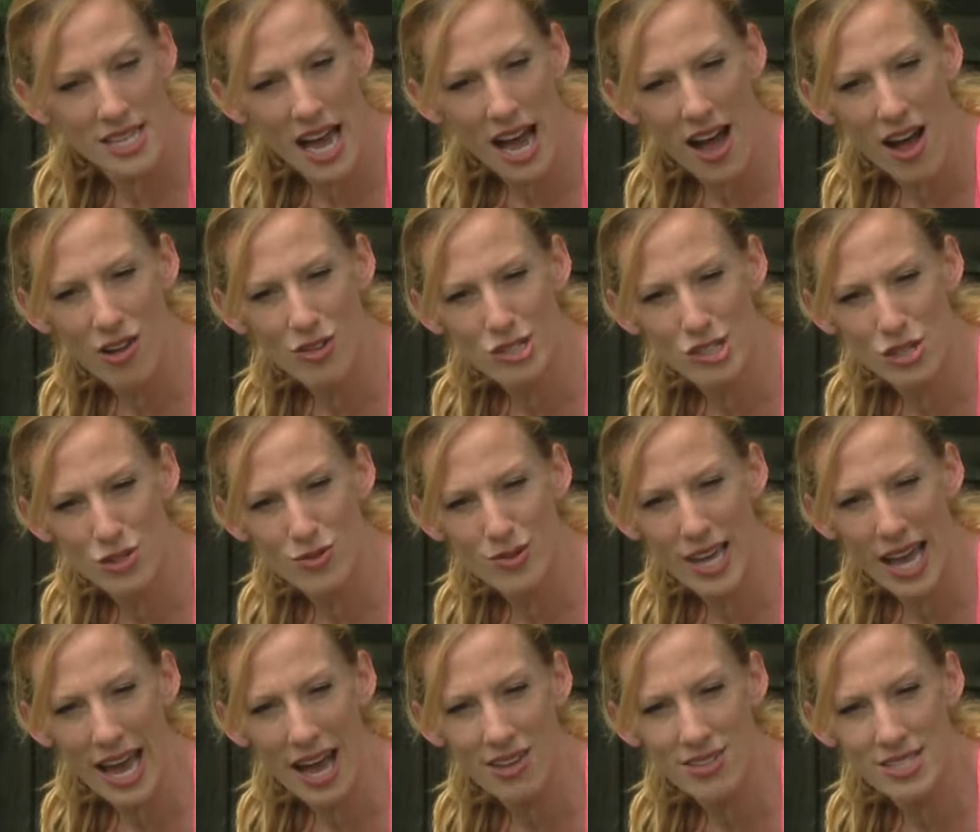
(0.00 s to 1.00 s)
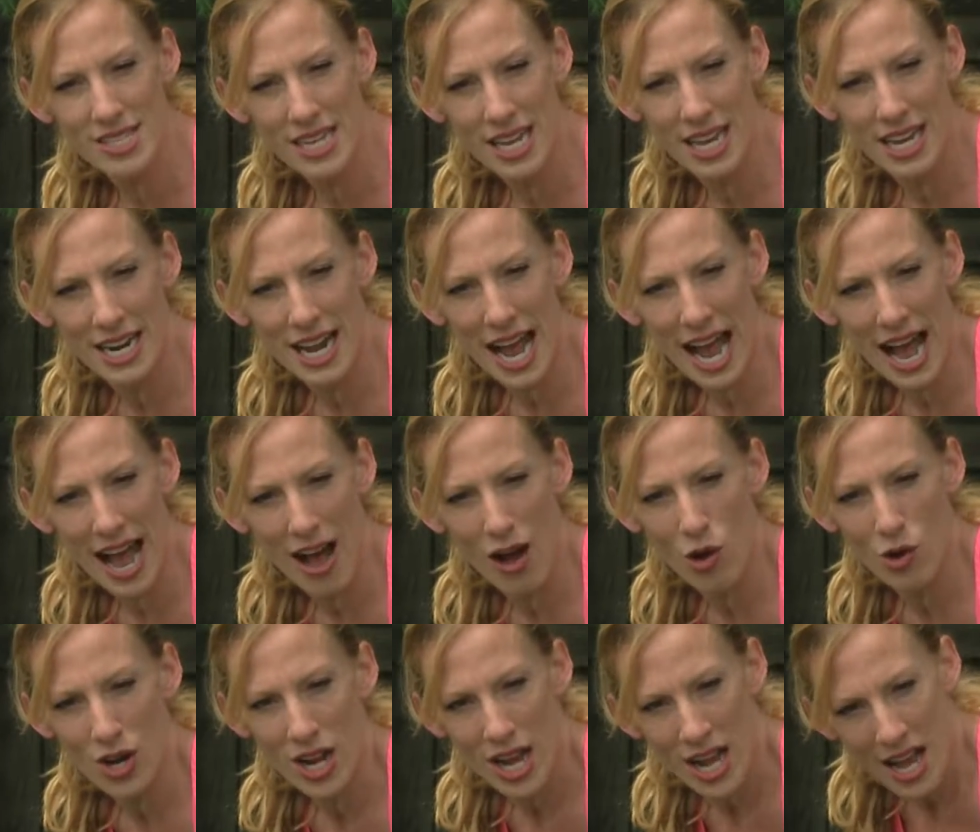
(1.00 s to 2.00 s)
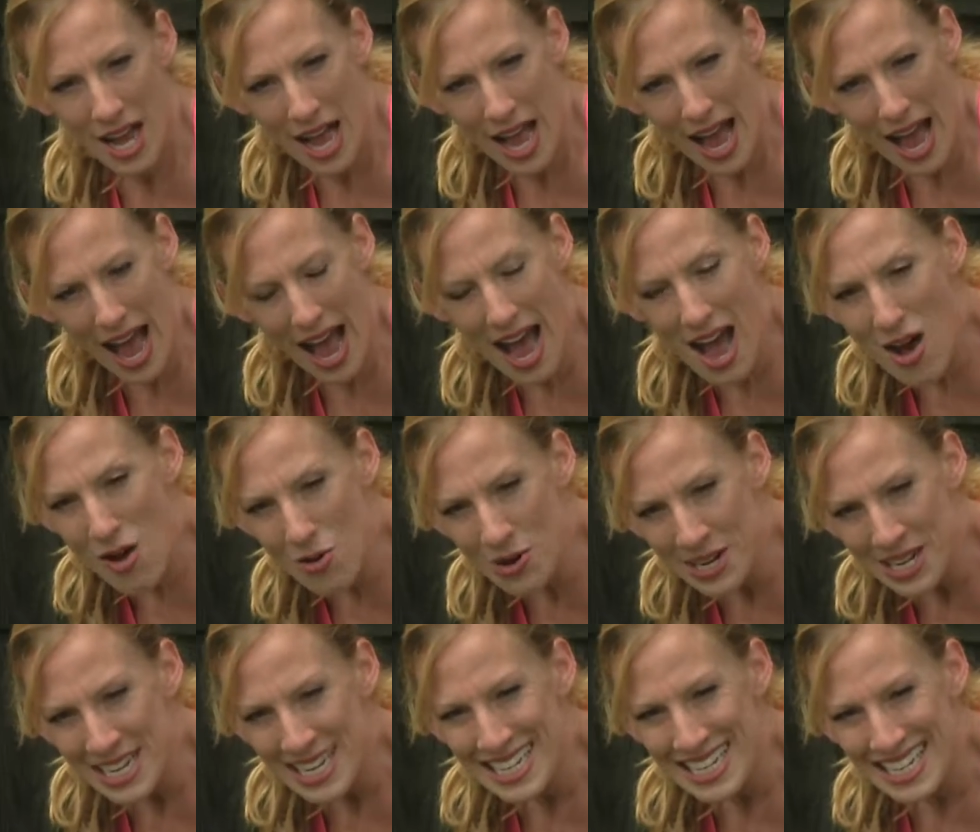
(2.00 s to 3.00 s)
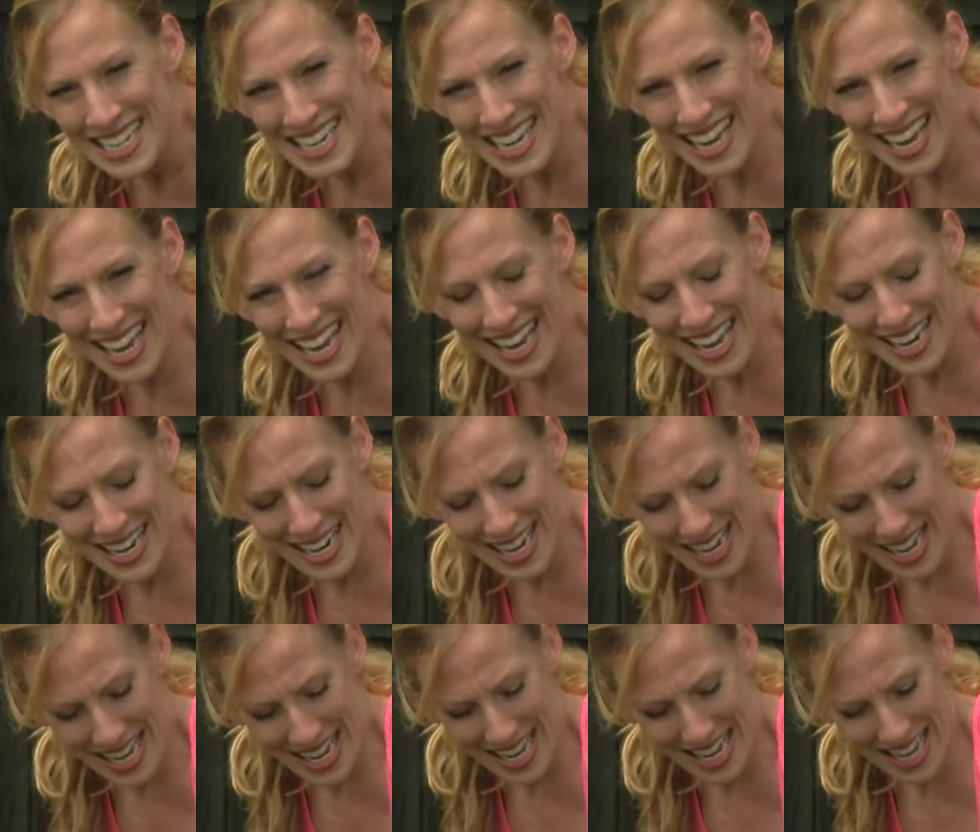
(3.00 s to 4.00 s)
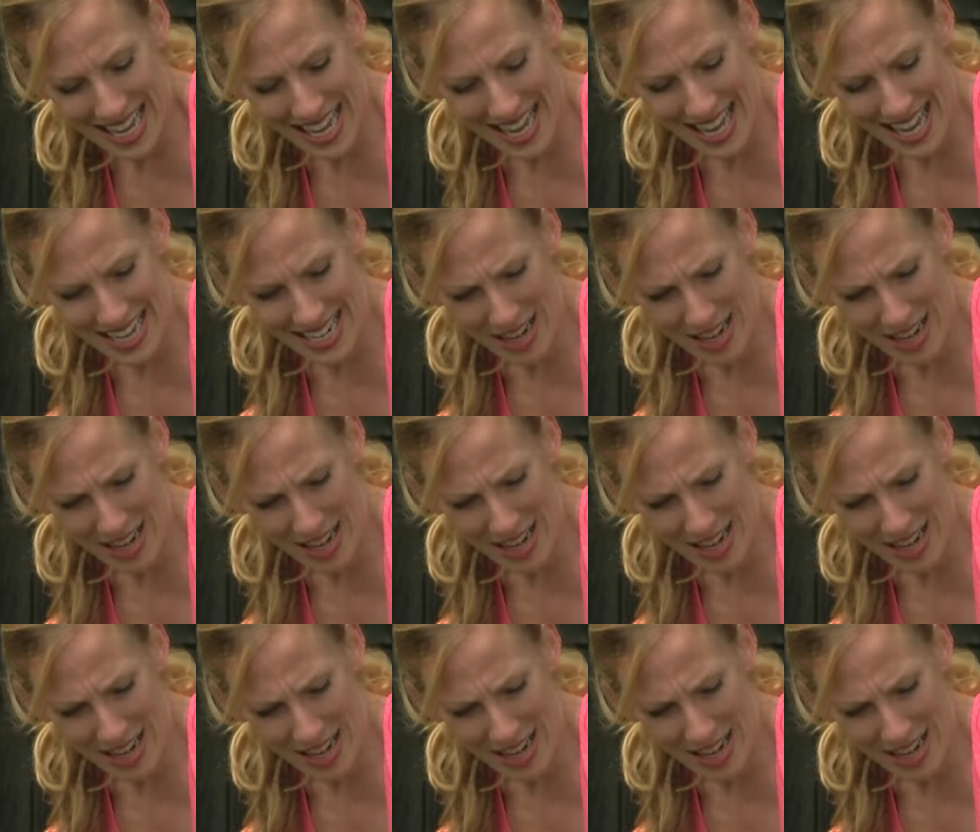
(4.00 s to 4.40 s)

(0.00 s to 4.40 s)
out, 2 counts in. Out, out, in, in.